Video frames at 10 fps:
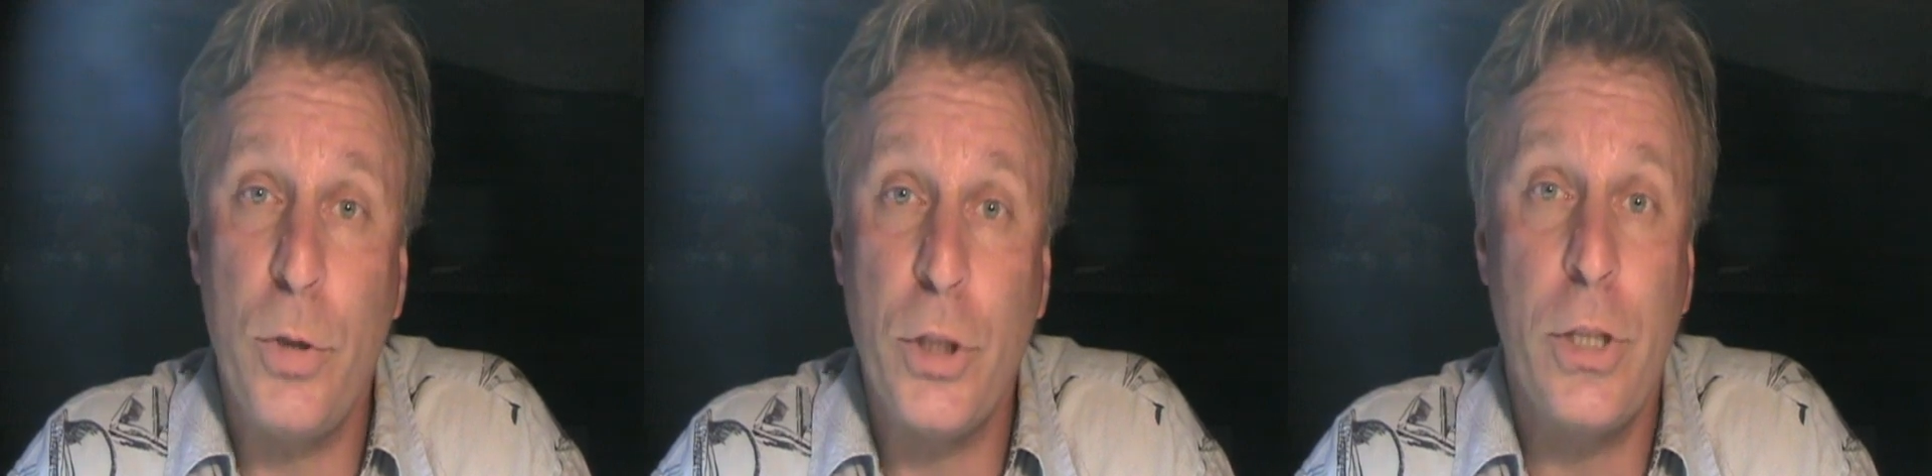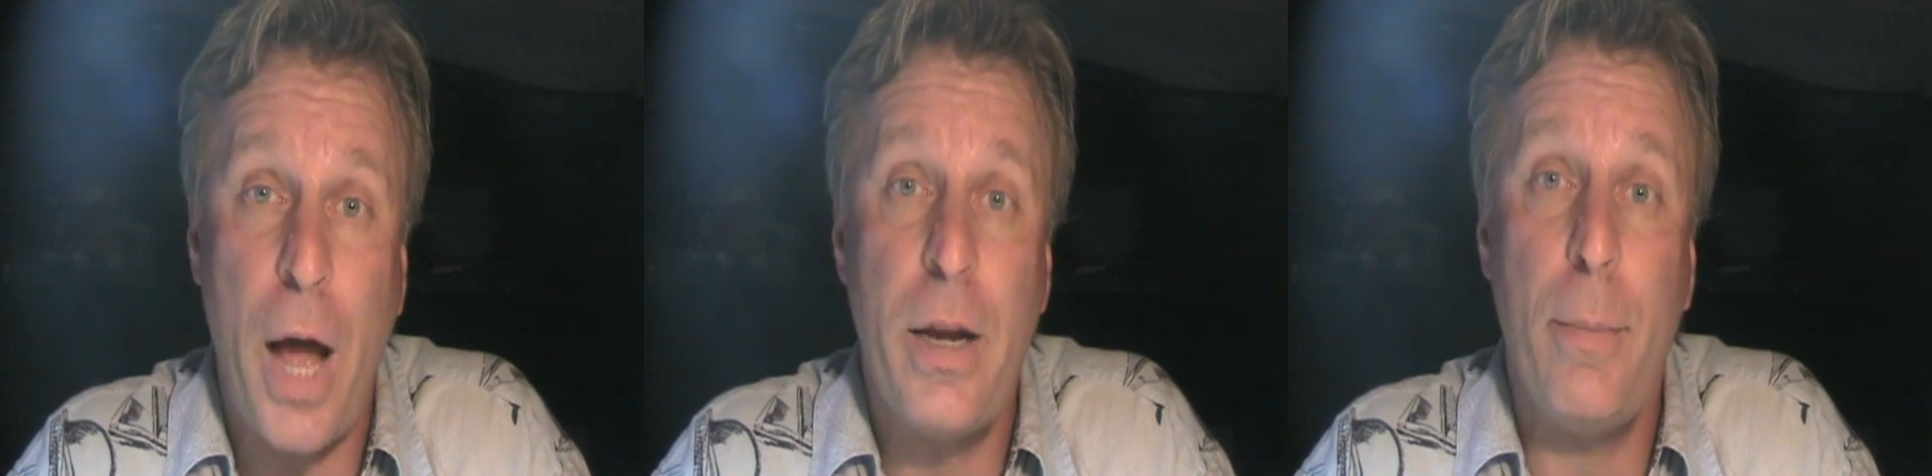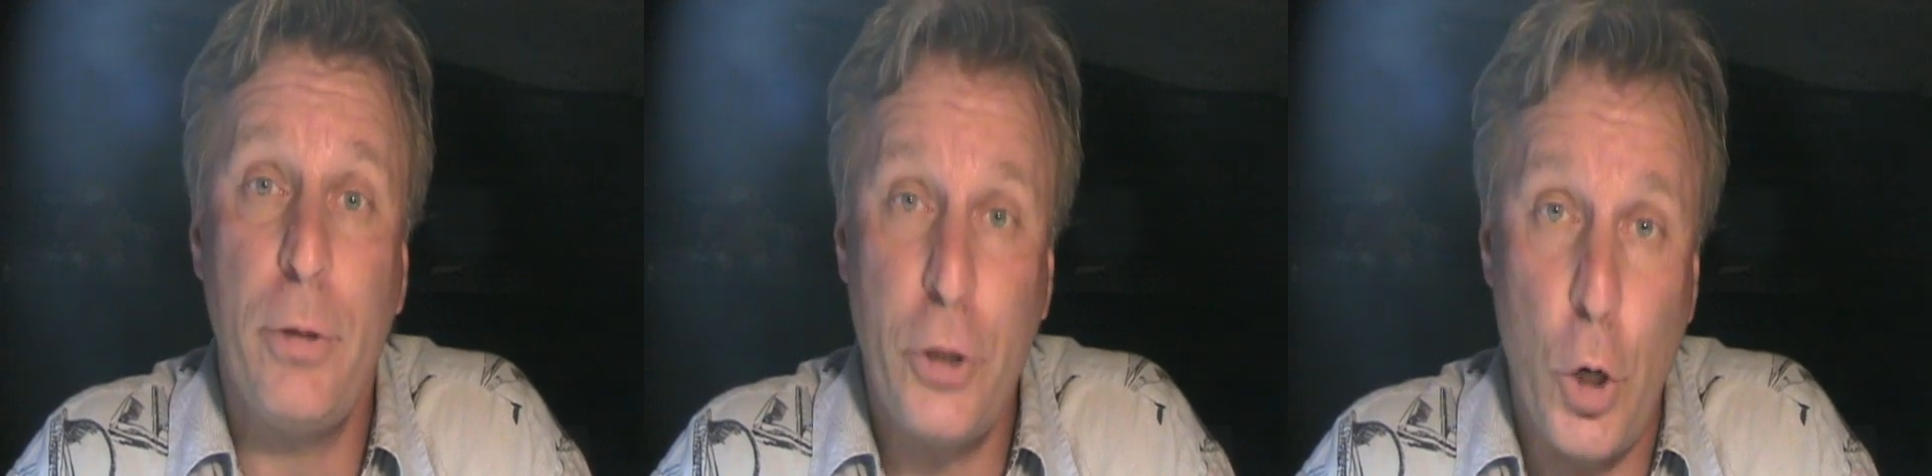which is lot
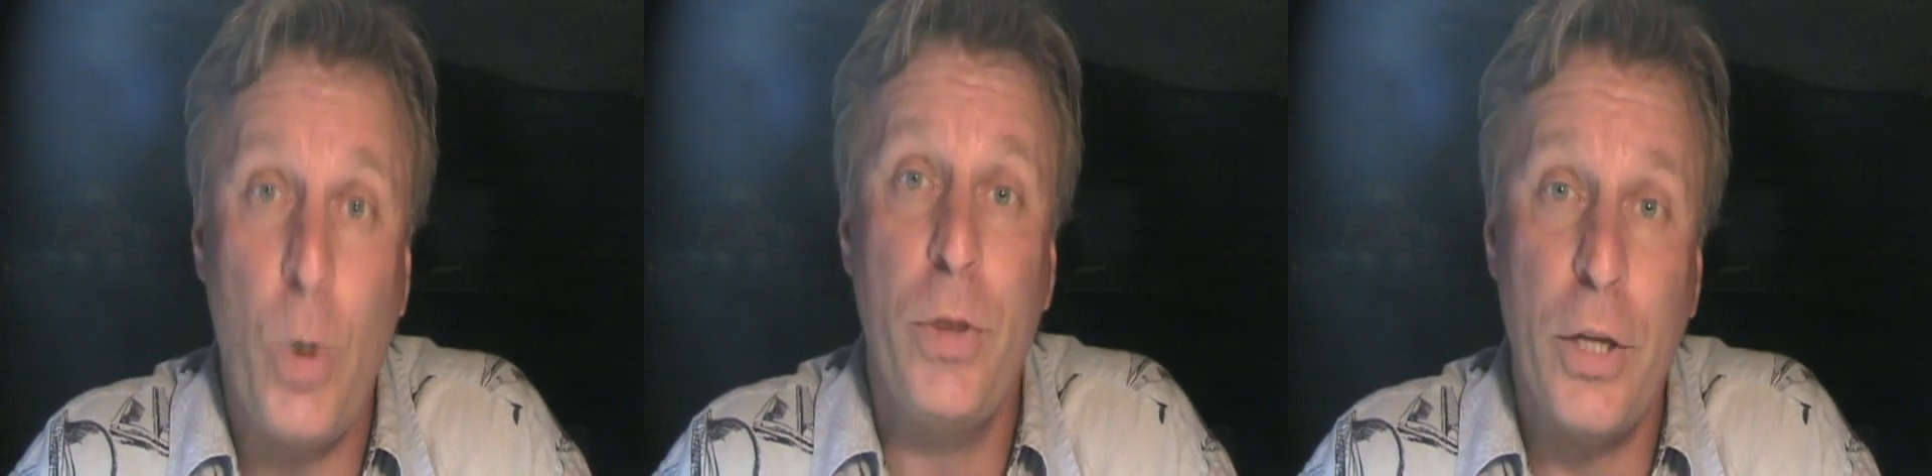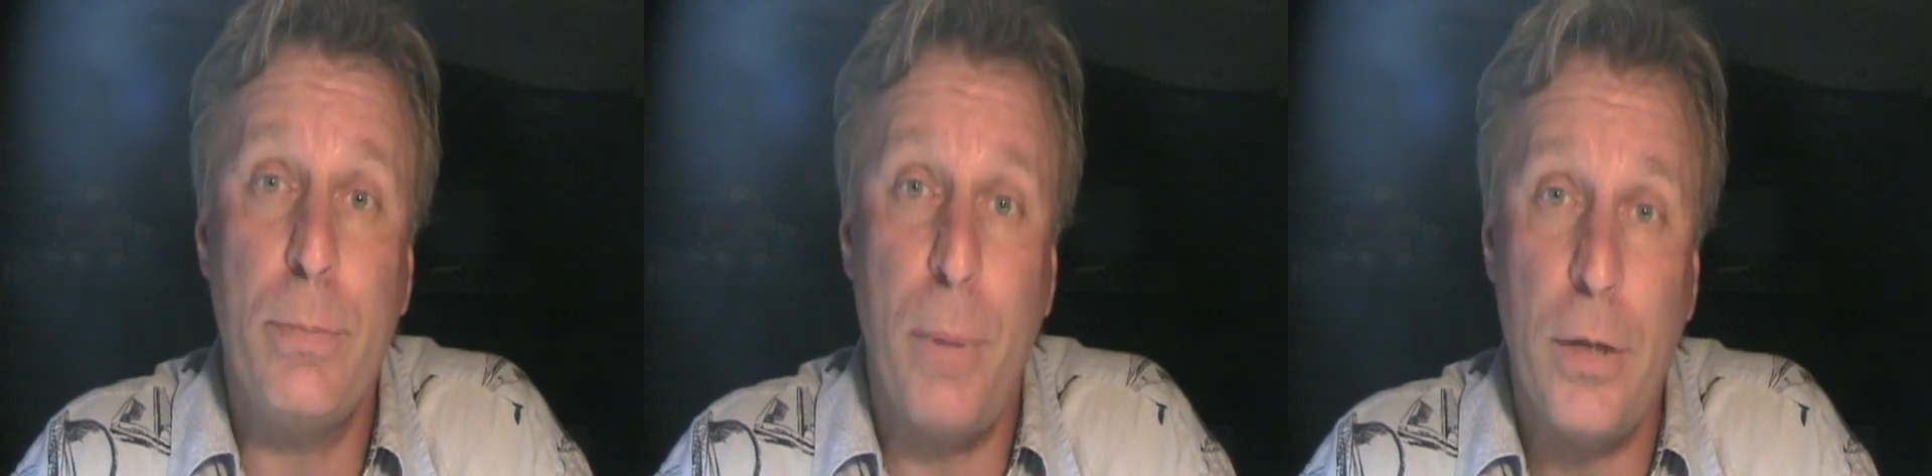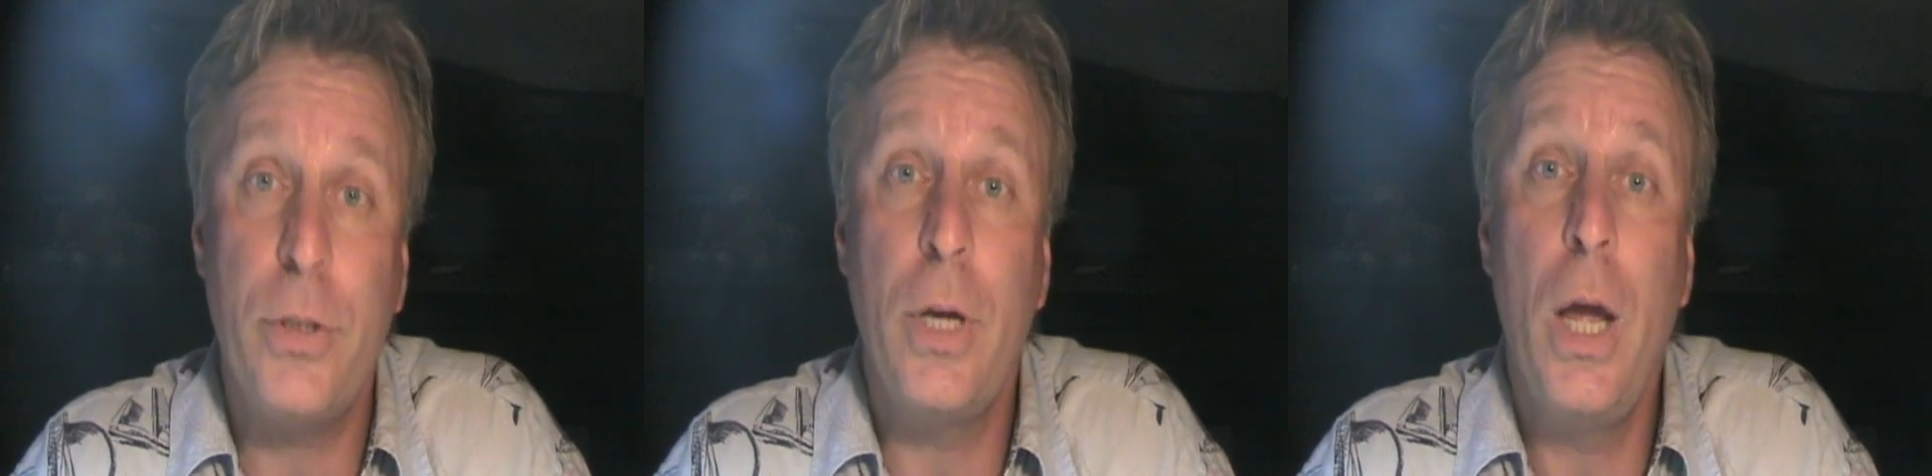number 2 in this
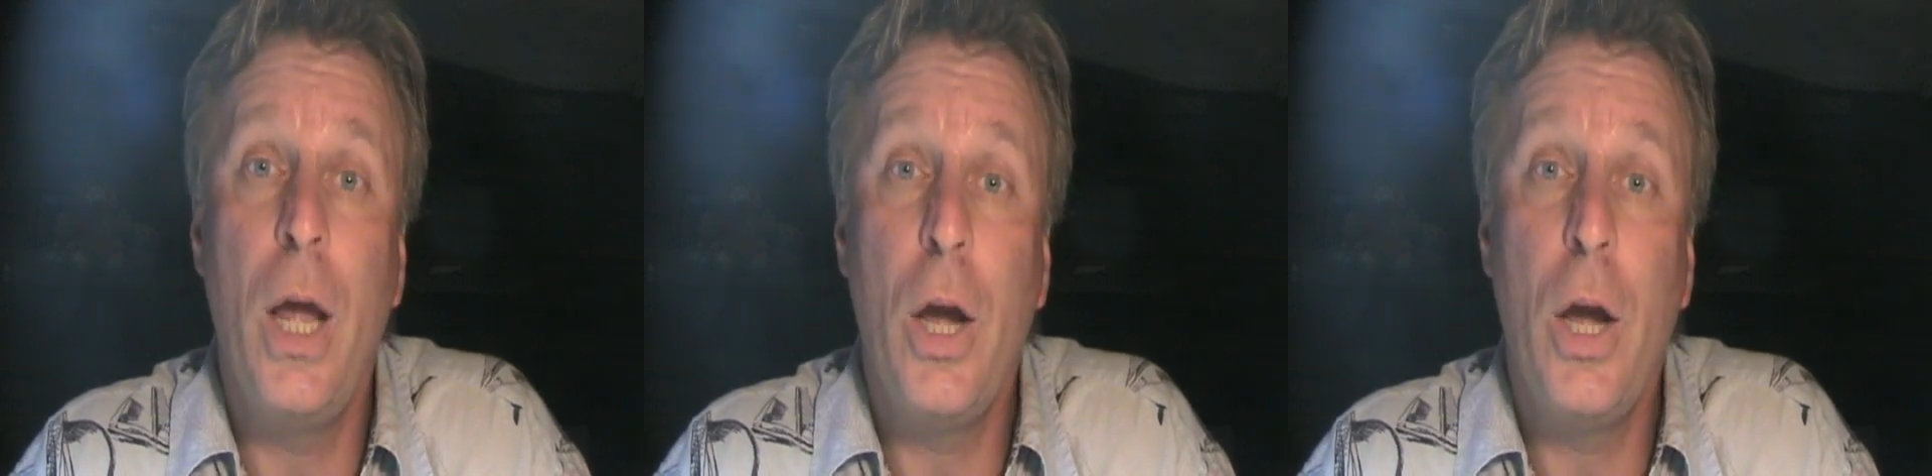month's